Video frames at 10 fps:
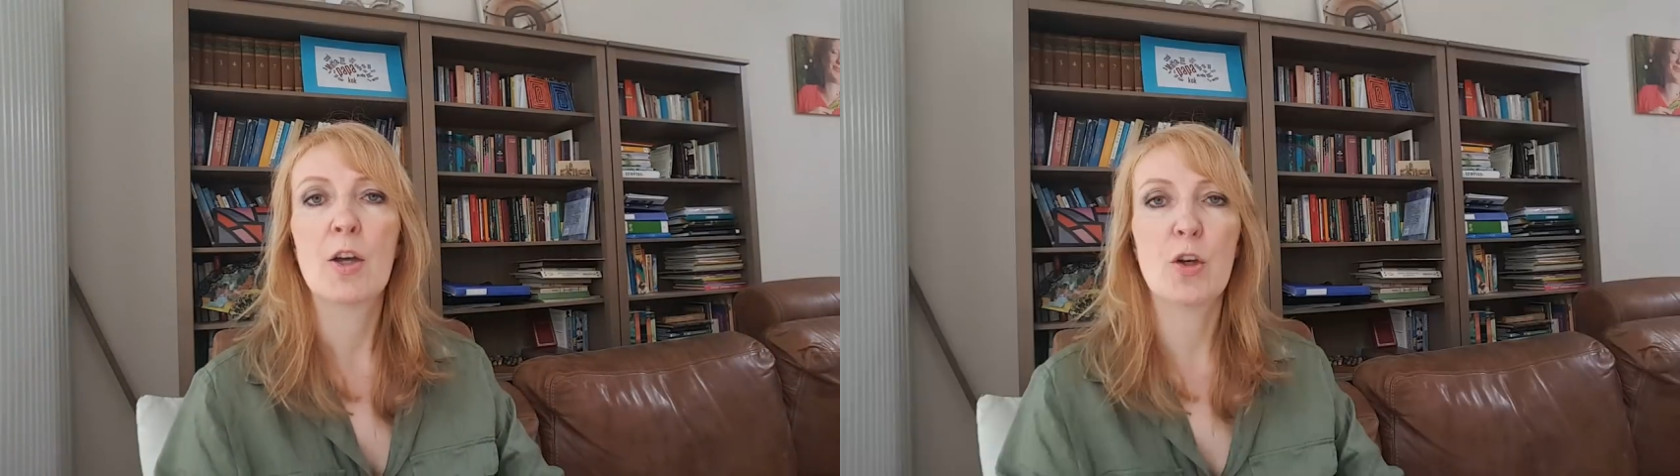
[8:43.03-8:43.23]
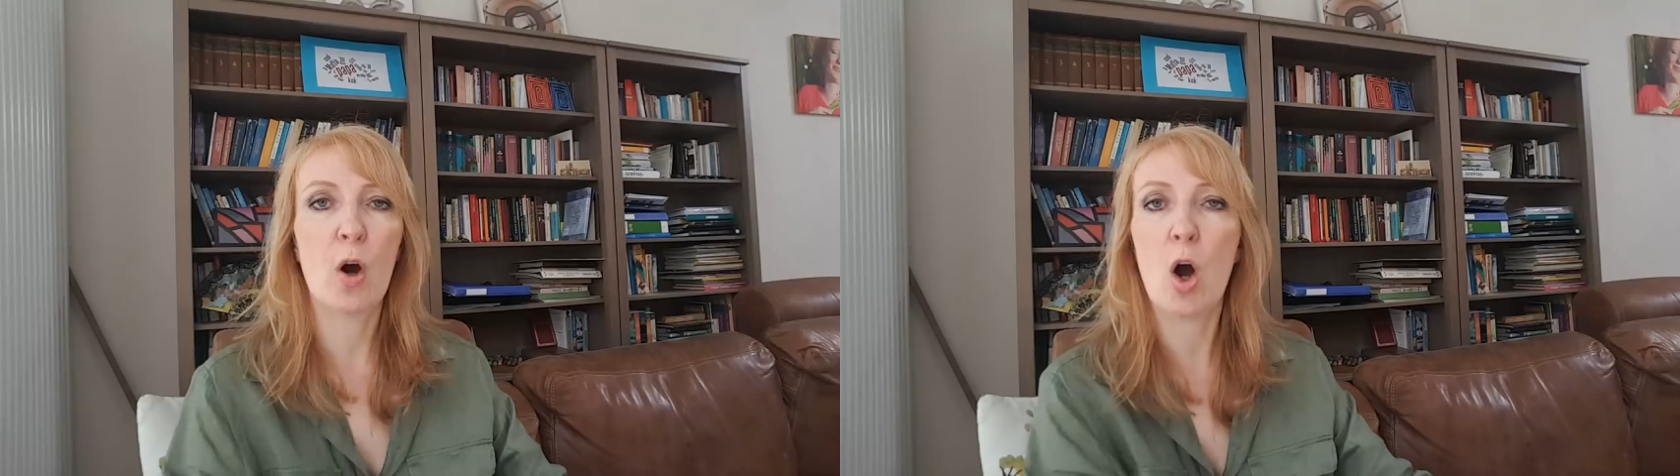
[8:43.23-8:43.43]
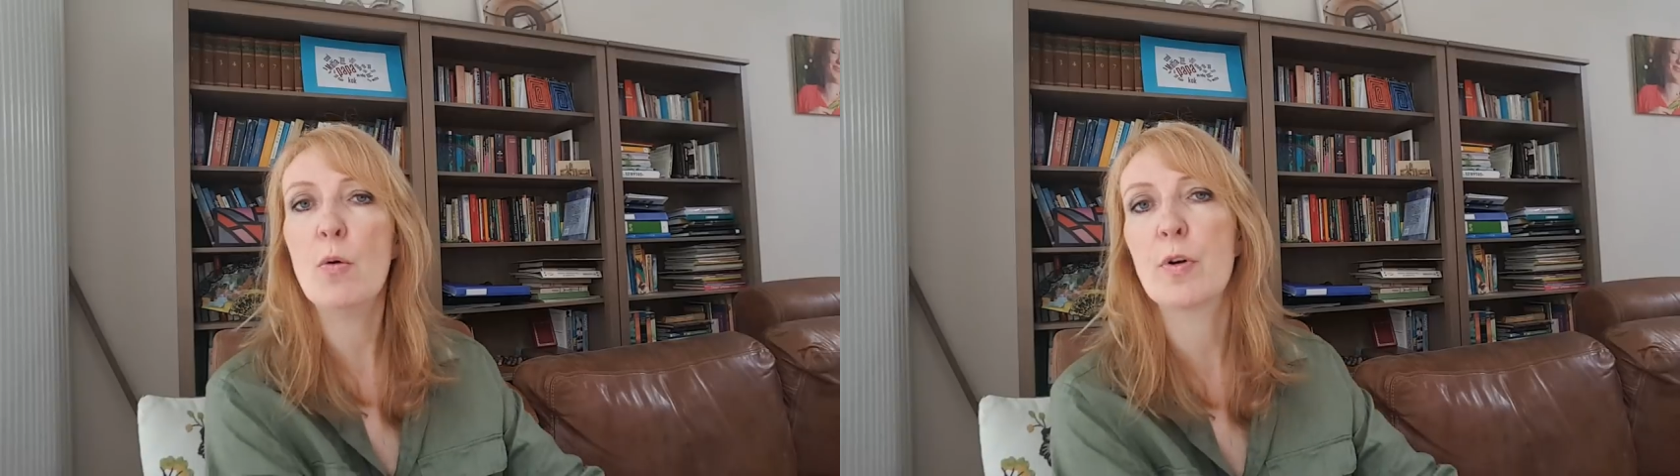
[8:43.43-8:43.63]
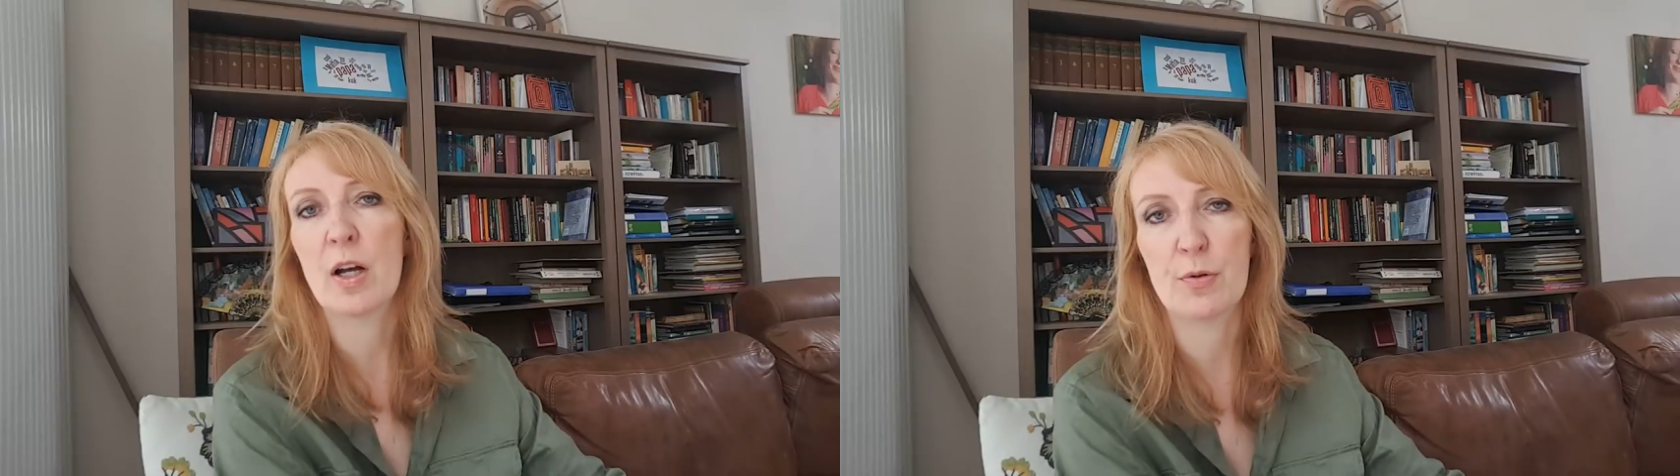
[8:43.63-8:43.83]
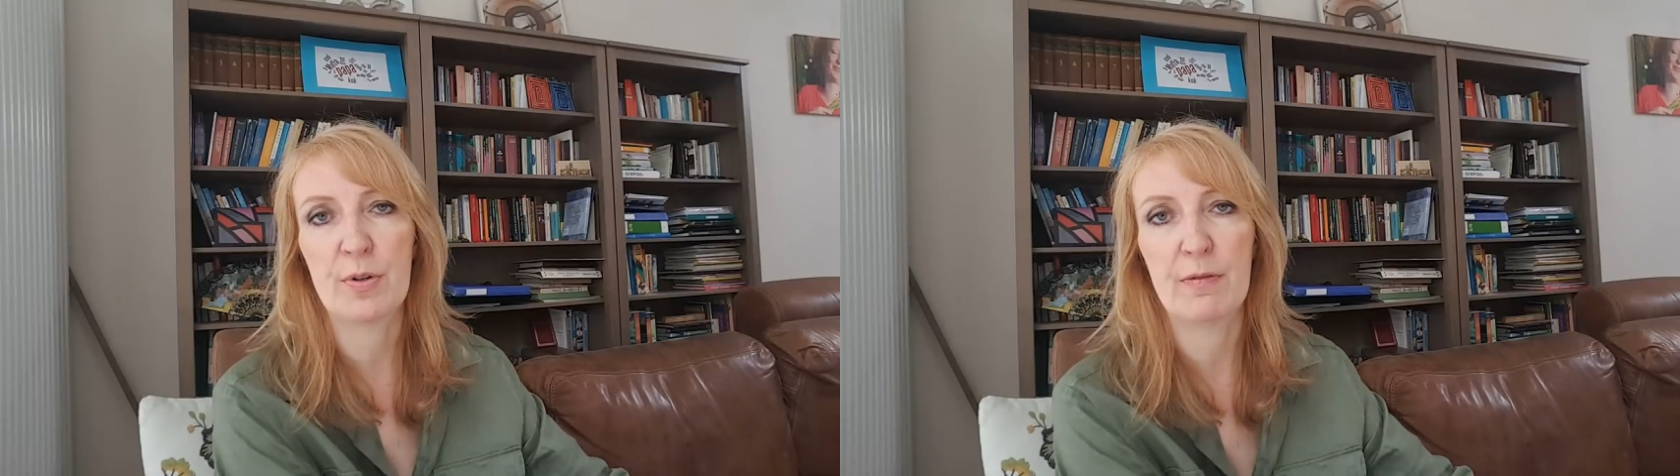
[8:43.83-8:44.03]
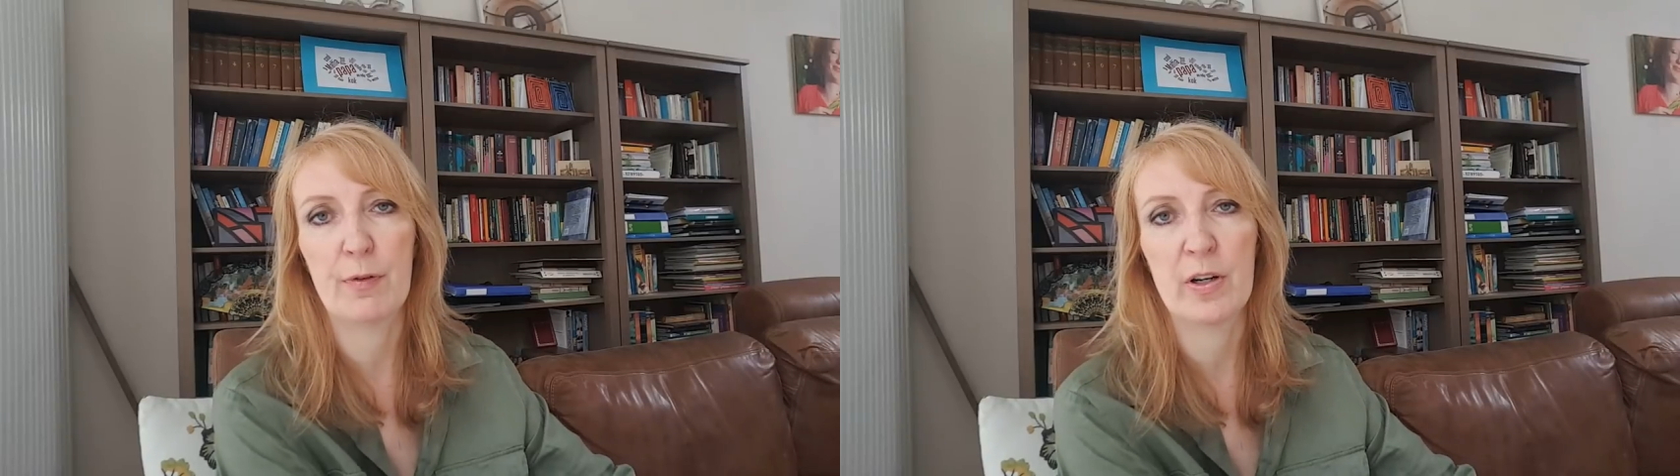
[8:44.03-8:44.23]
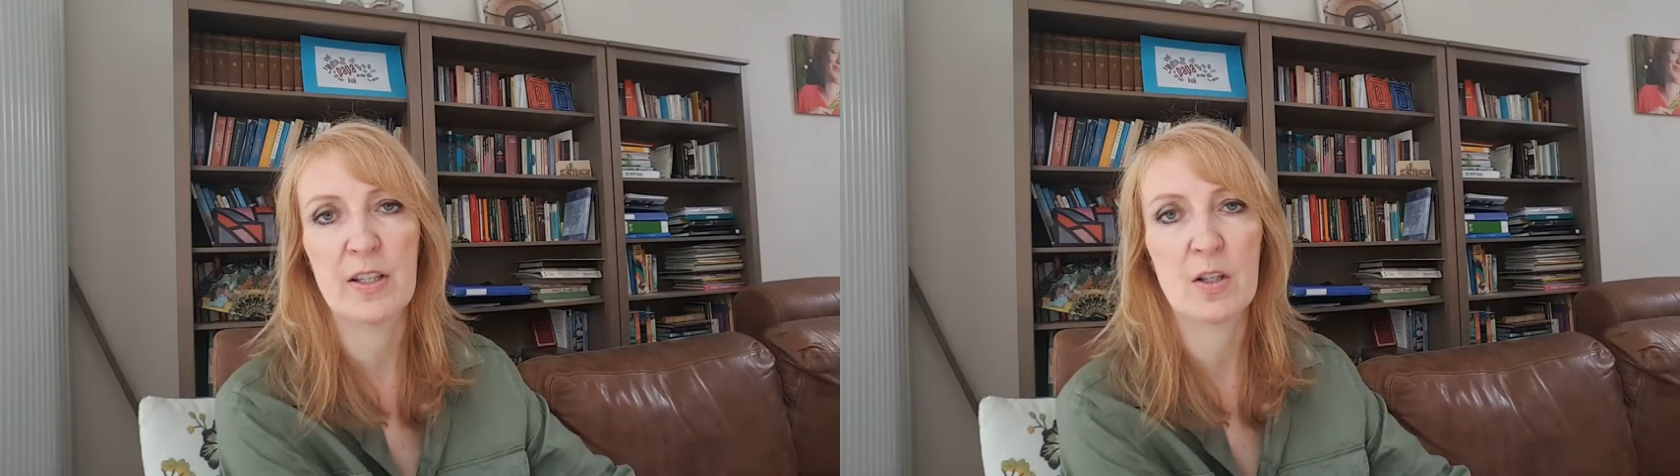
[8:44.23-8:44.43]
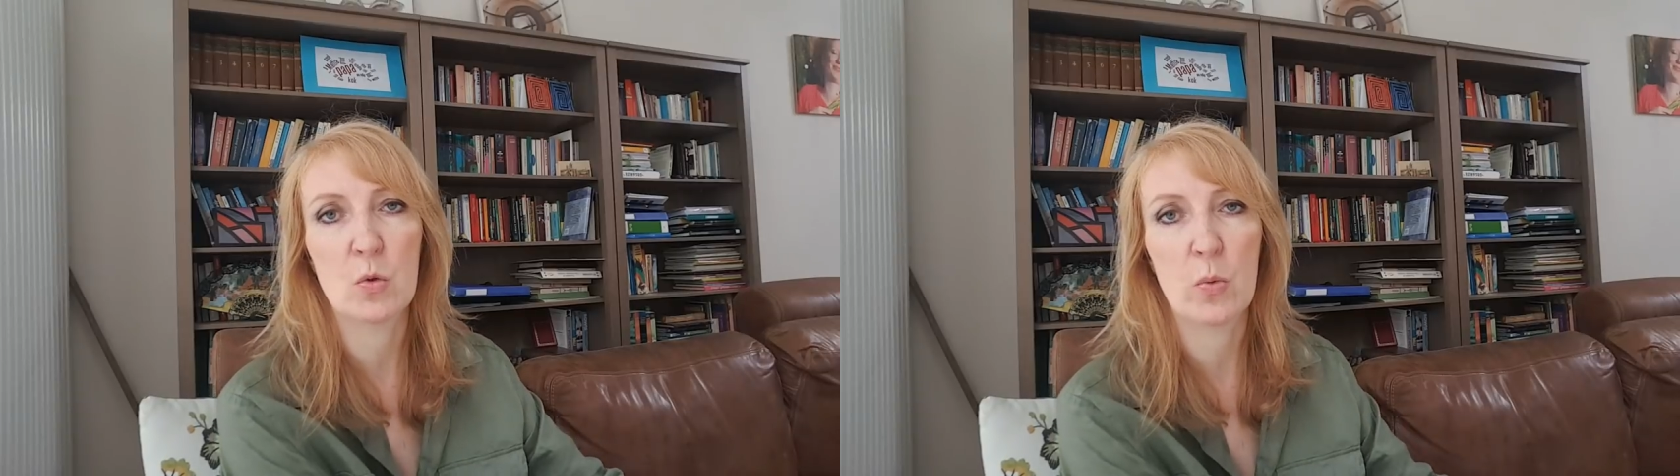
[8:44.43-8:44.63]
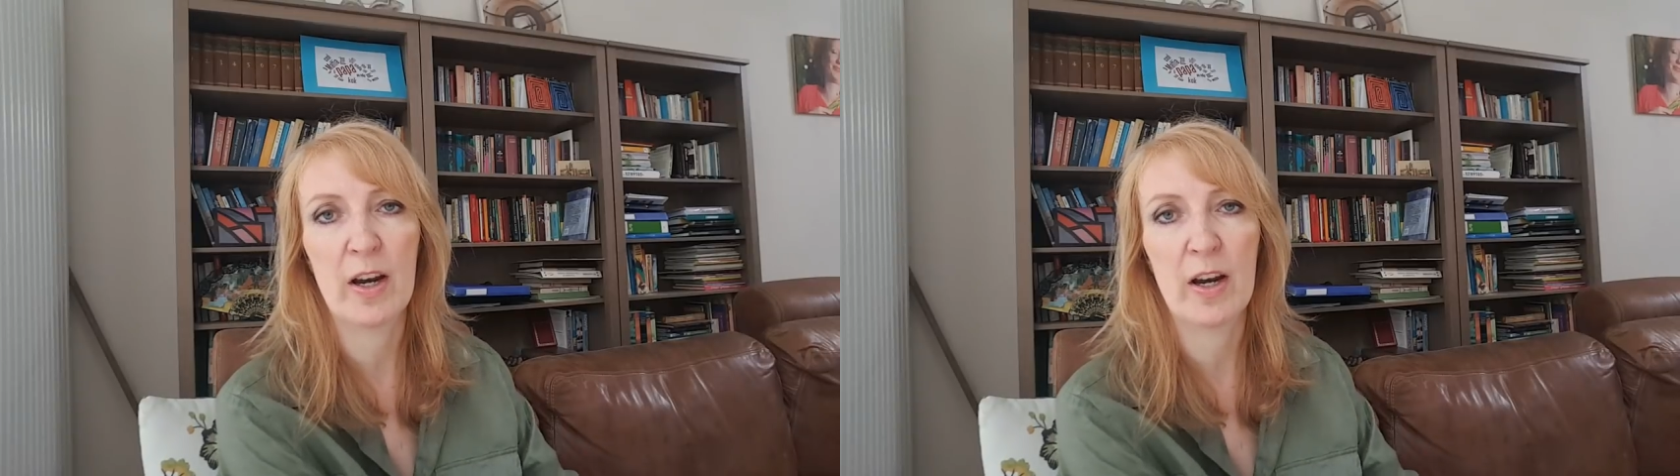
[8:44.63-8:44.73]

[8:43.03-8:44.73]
your home country, for instance,